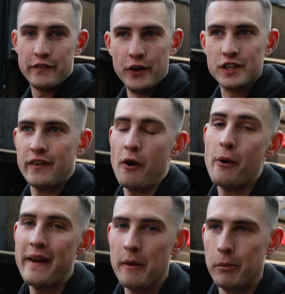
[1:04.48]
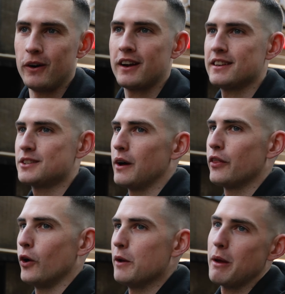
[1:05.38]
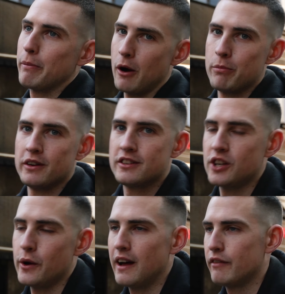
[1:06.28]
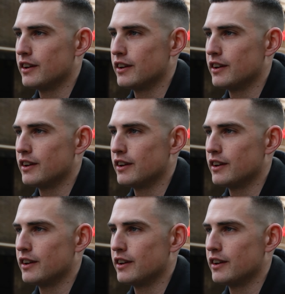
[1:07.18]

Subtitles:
the first photo in the book, so I thought it'd be appropriate to show you that